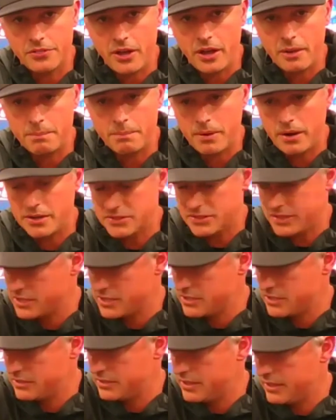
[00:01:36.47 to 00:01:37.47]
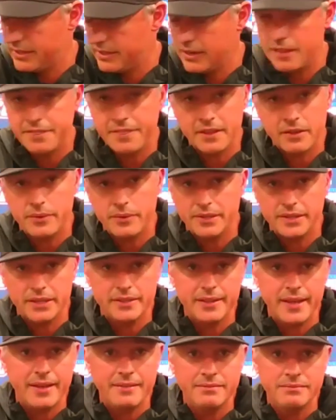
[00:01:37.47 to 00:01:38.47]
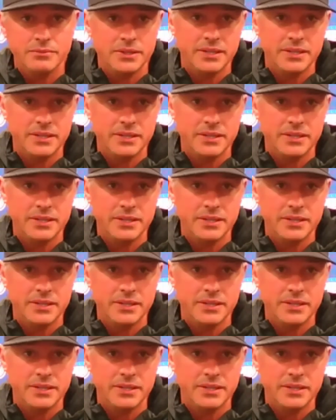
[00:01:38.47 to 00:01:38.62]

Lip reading: thought process. And I think we did that.